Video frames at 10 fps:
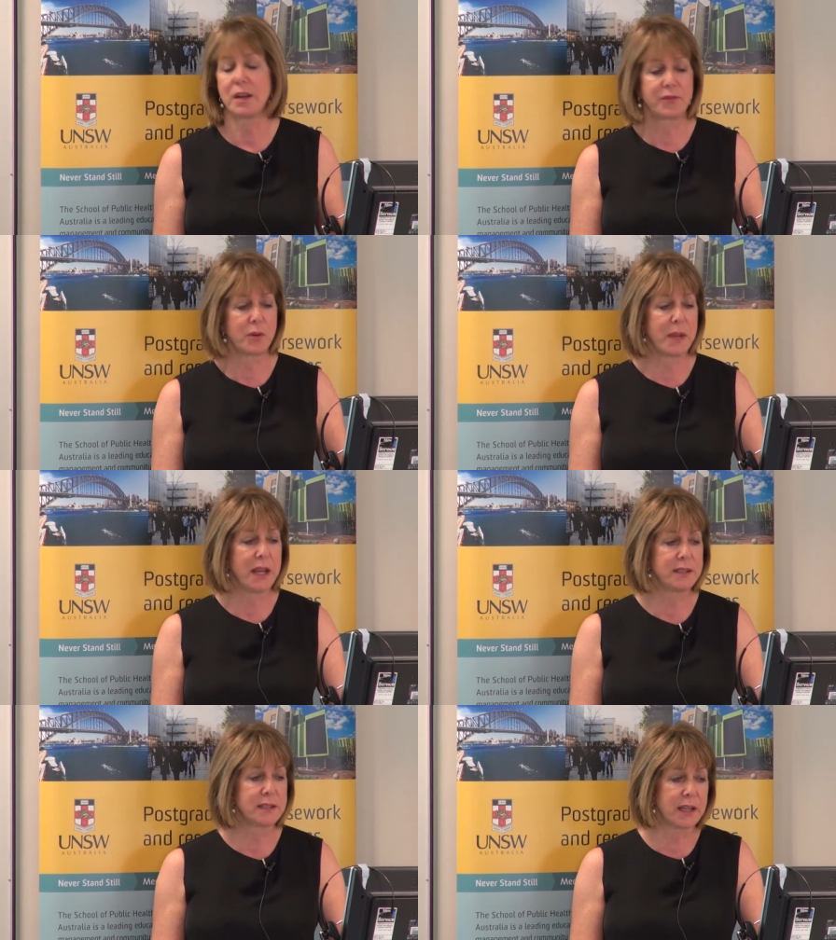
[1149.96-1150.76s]
up from
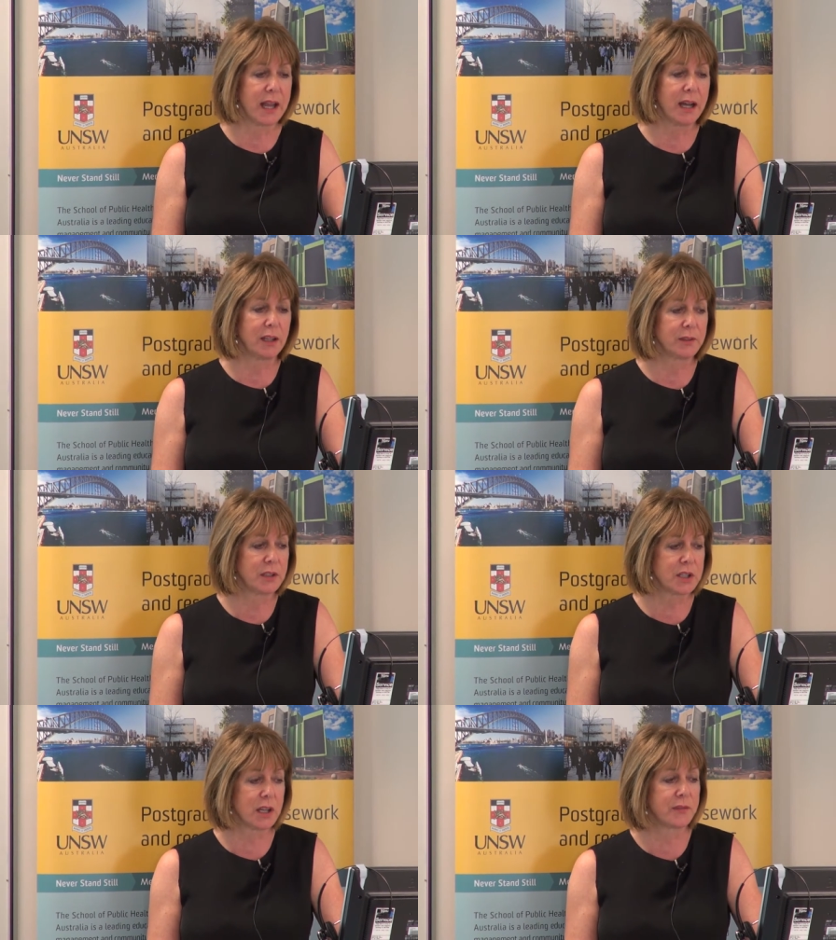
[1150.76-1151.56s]
head to gown,
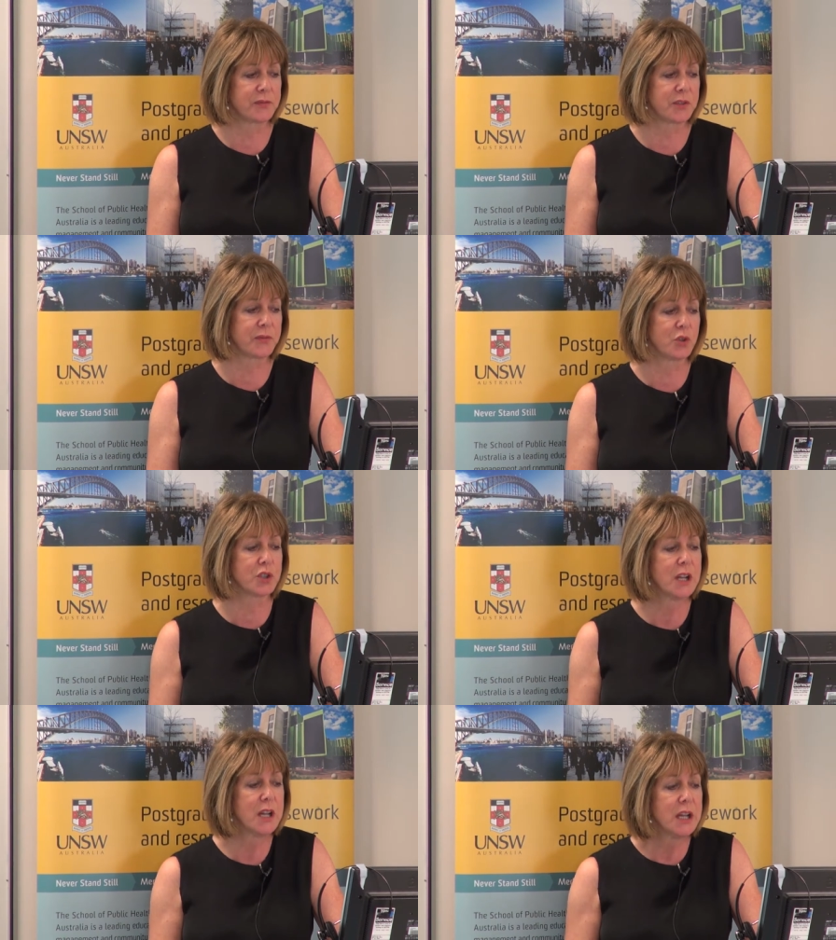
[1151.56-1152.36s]
to, to
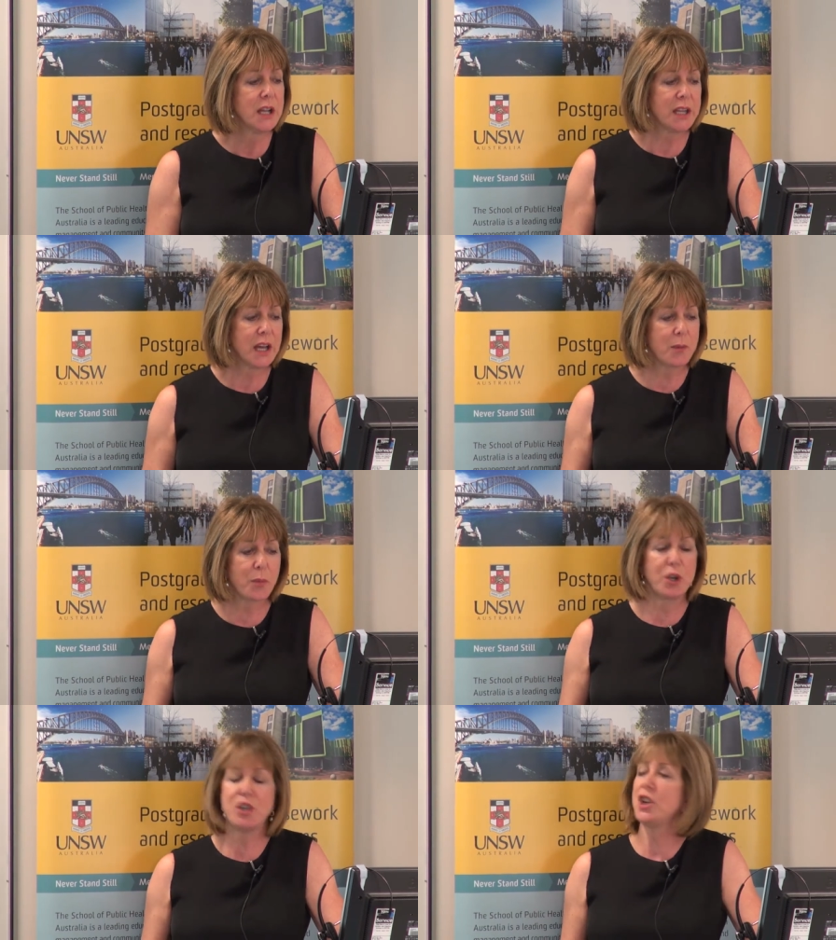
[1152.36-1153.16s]
foot. The
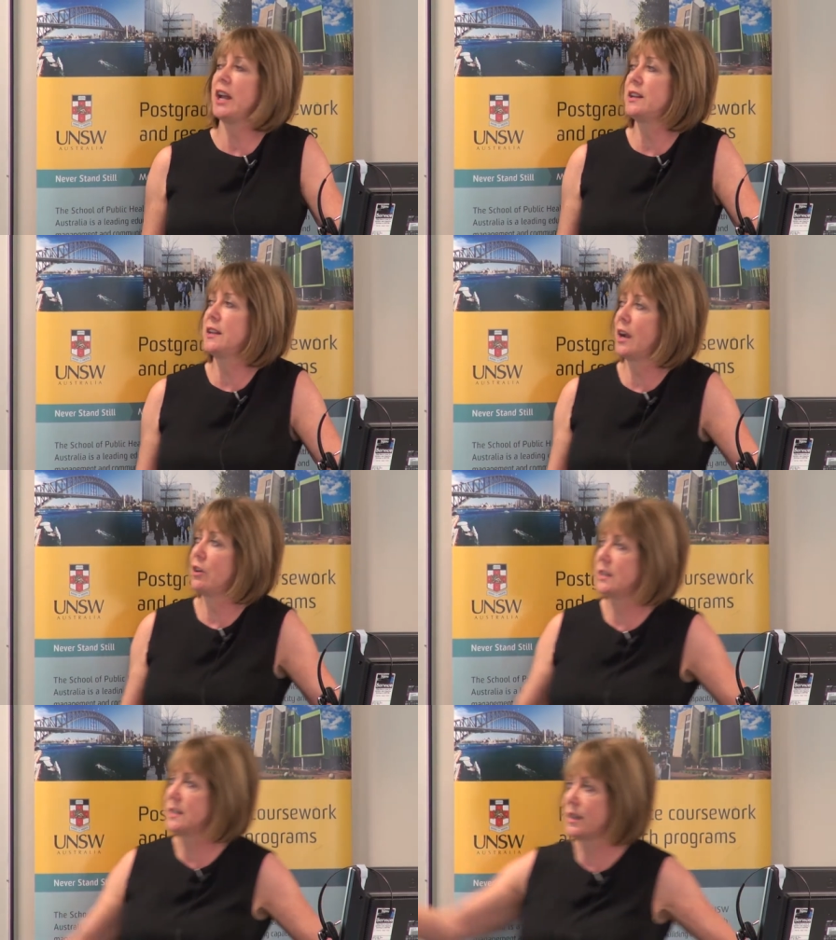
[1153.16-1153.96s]
unappreciated
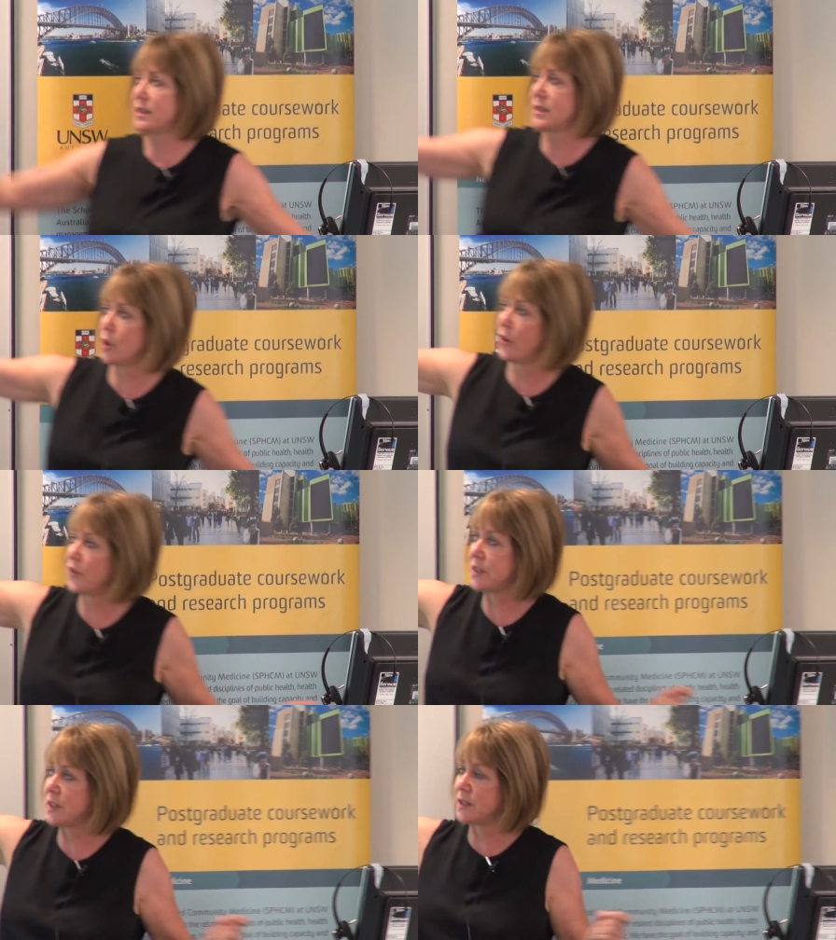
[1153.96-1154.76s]
areas are the
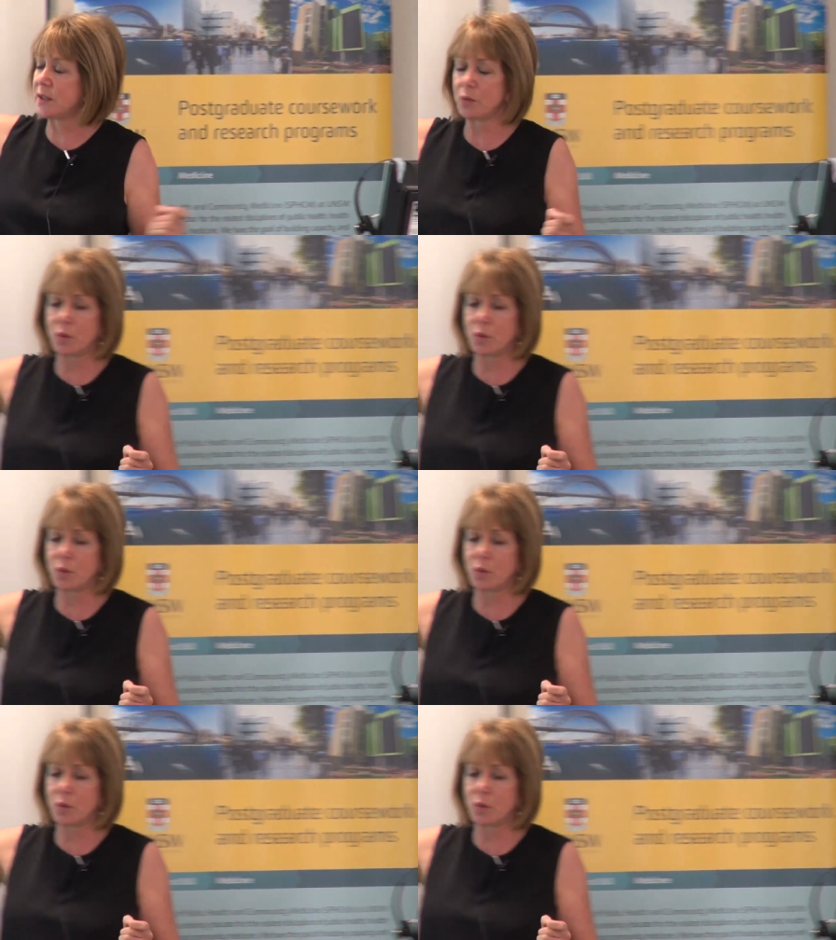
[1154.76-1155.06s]
surfaces that